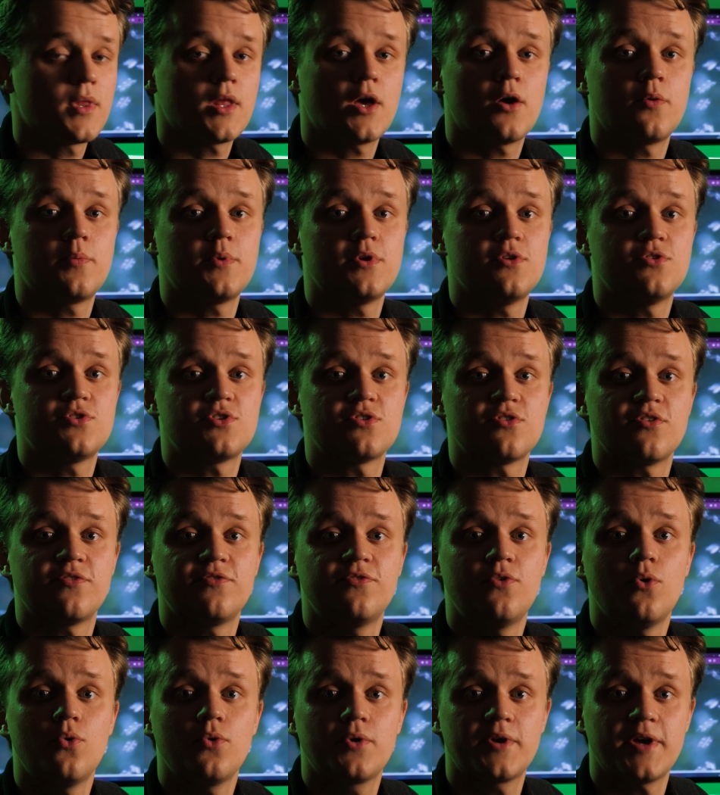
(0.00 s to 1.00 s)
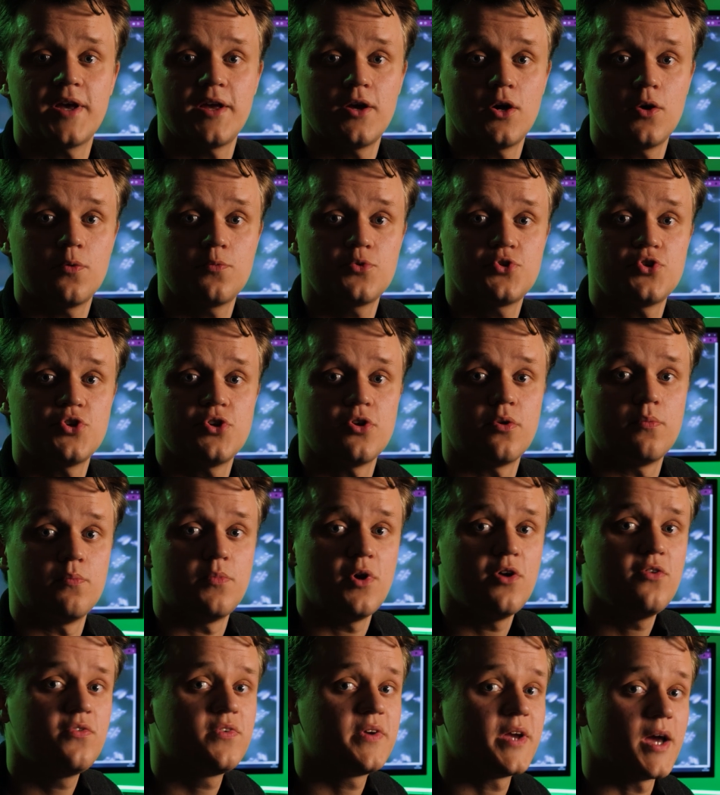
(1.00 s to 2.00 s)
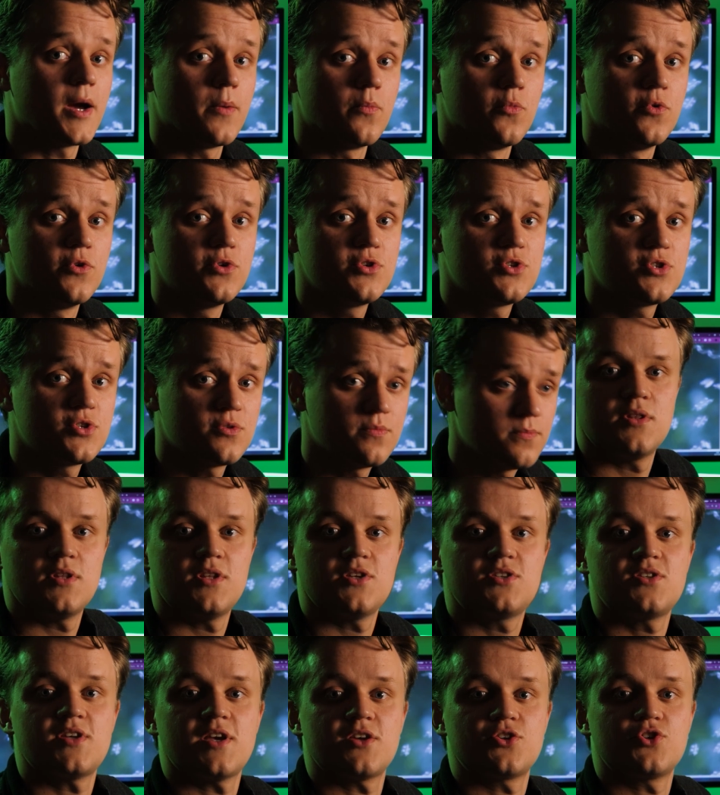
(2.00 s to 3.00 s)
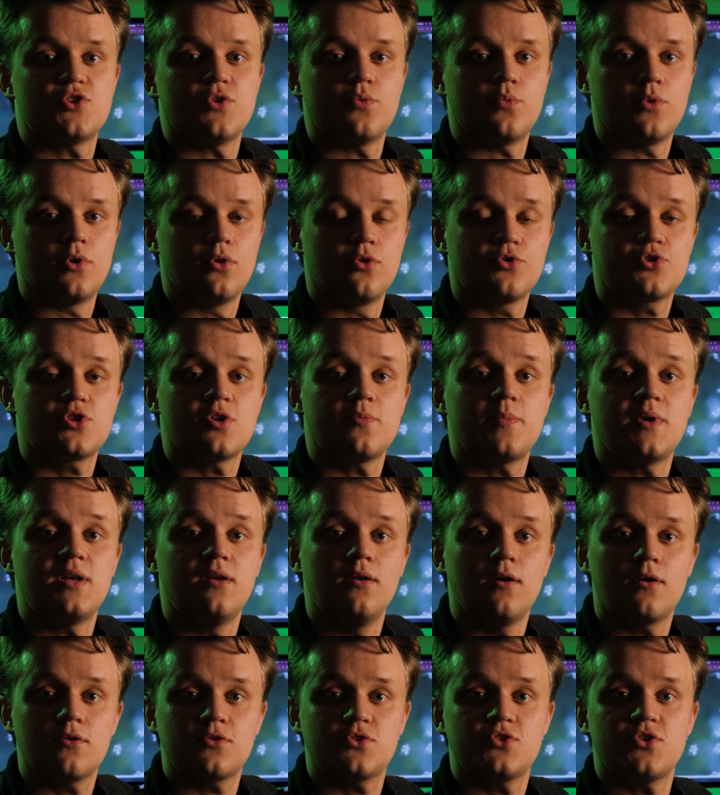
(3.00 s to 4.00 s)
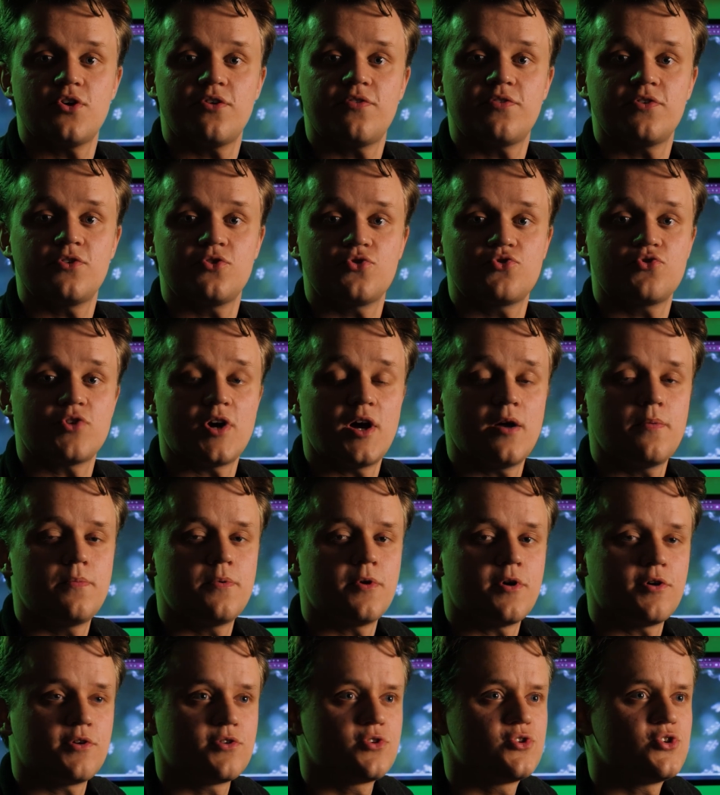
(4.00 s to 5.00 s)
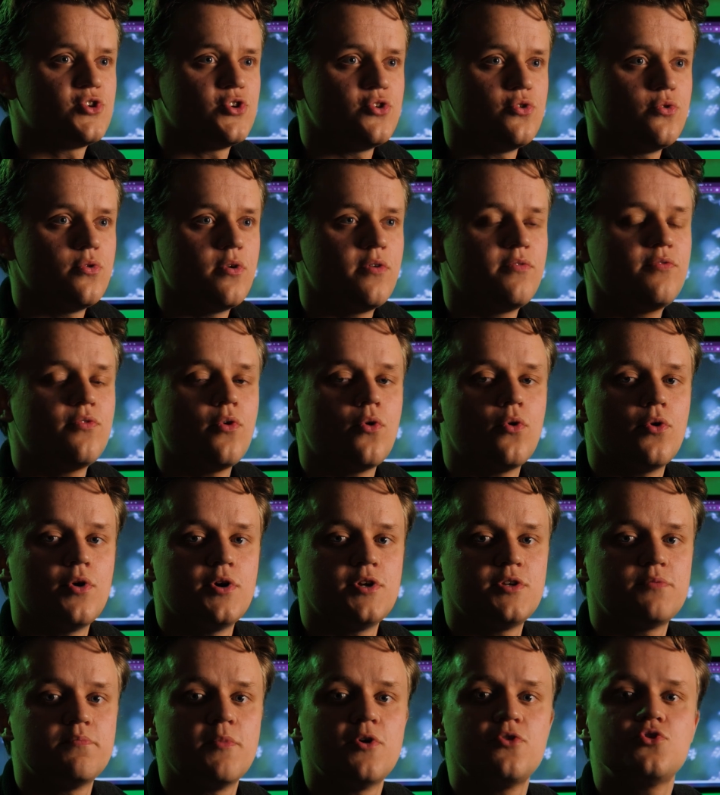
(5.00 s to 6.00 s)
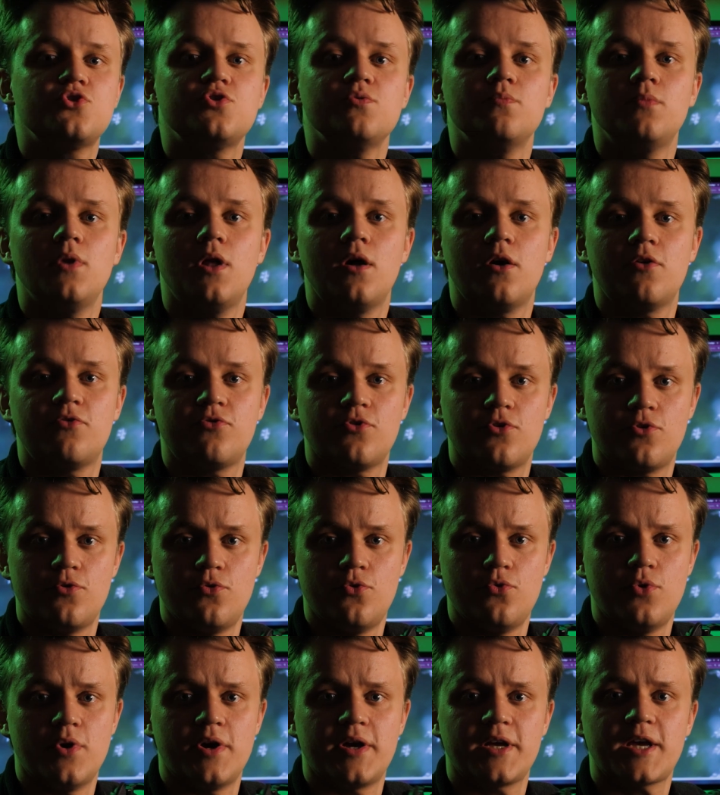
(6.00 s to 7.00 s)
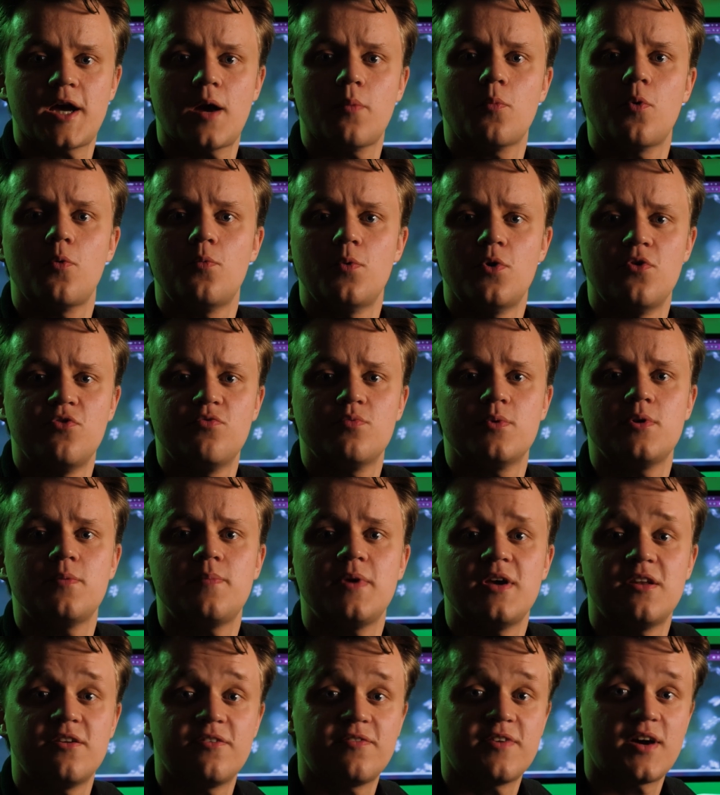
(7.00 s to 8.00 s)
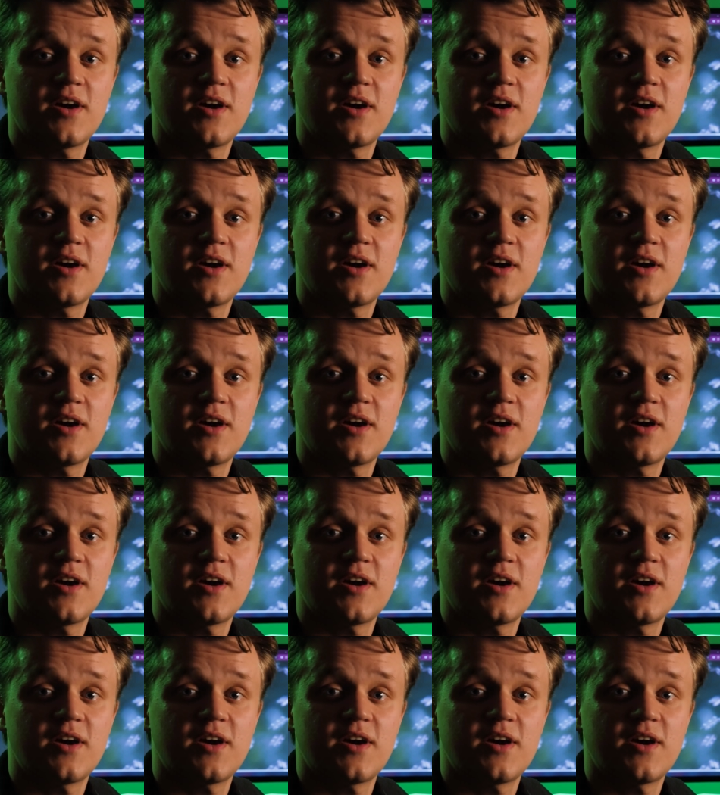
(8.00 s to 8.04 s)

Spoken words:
I'll be using the 4K option on both cameras. This setup will also be locked off on a tripod to avoid motion blur through camera movement being a